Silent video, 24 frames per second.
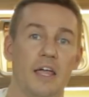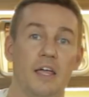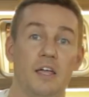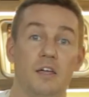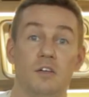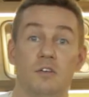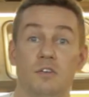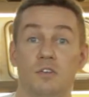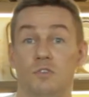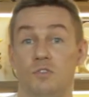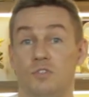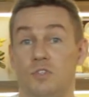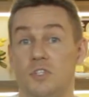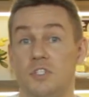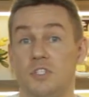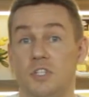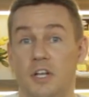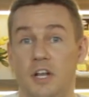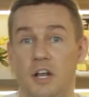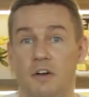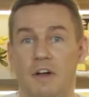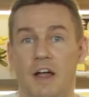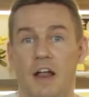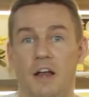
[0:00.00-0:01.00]
used to
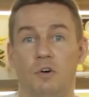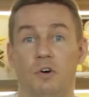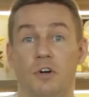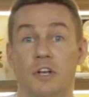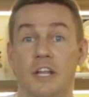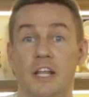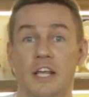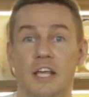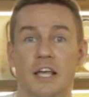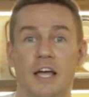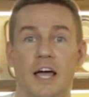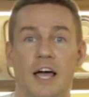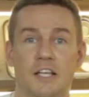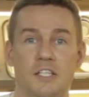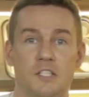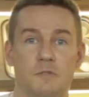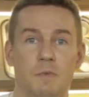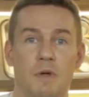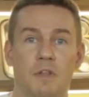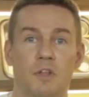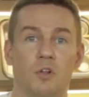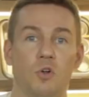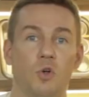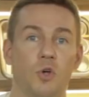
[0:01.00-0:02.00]
study around Ortigas,
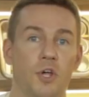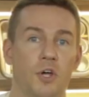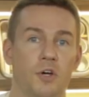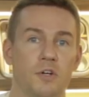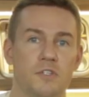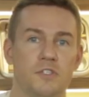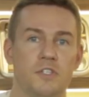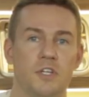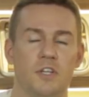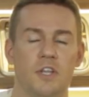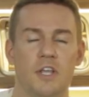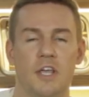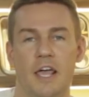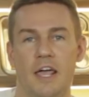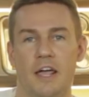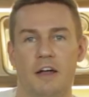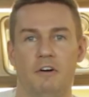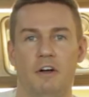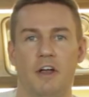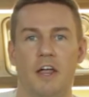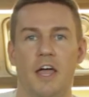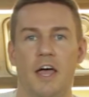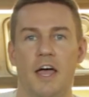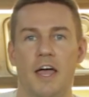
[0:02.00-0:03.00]
Mandaluyong City
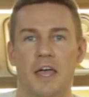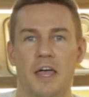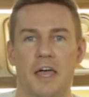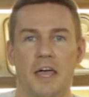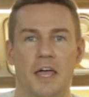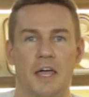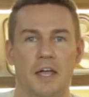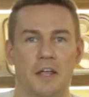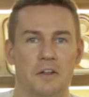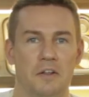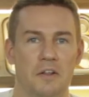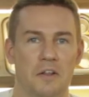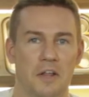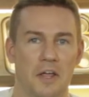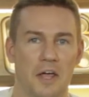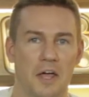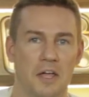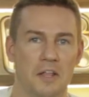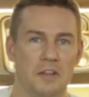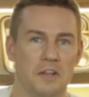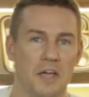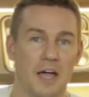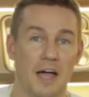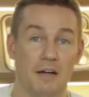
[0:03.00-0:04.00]
area, and
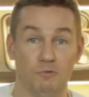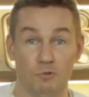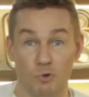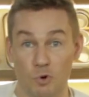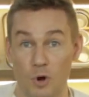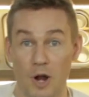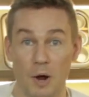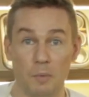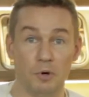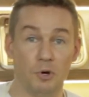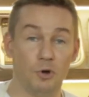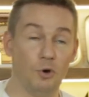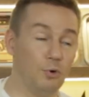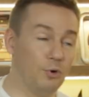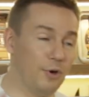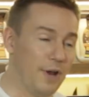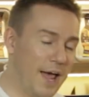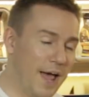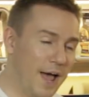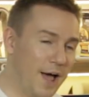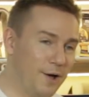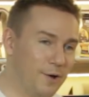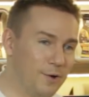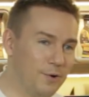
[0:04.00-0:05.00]
in the afternoon I would go
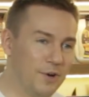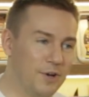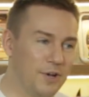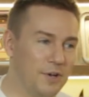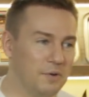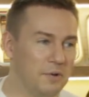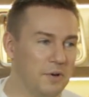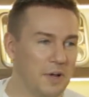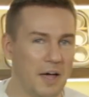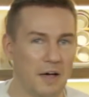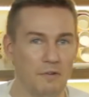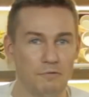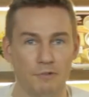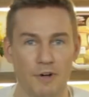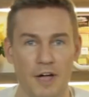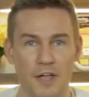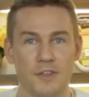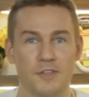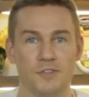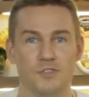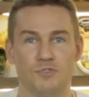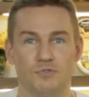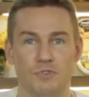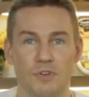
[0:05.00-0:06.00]
down and
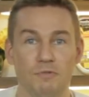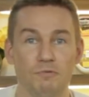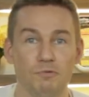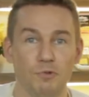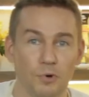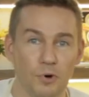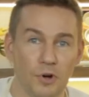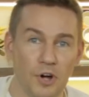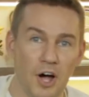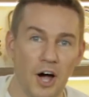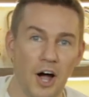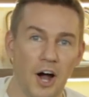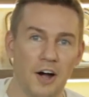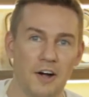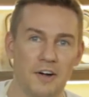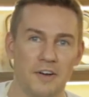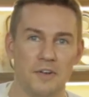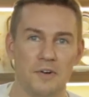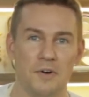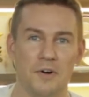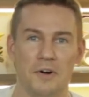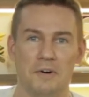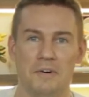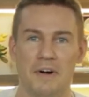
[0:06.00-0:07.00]
find the street food cart,
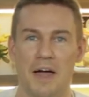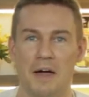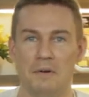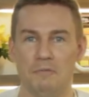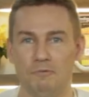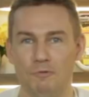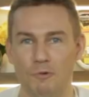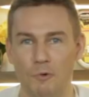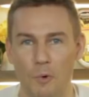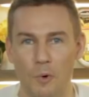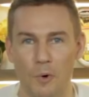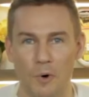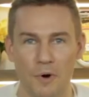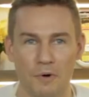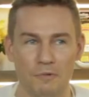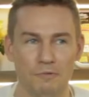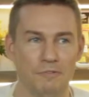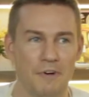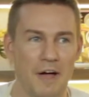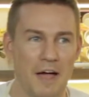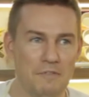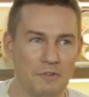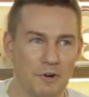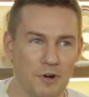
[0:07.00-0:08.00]
around 4 or
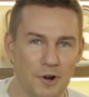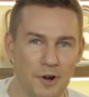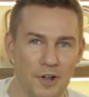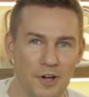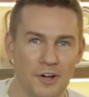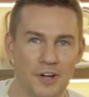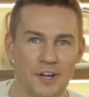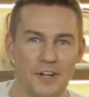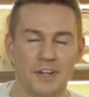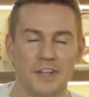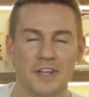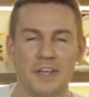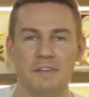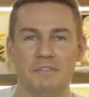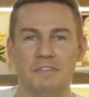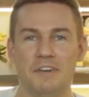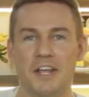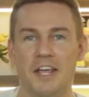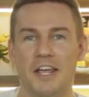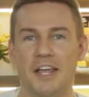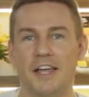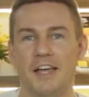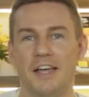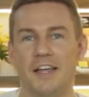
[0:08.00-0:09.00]
5 o'clock in the evening,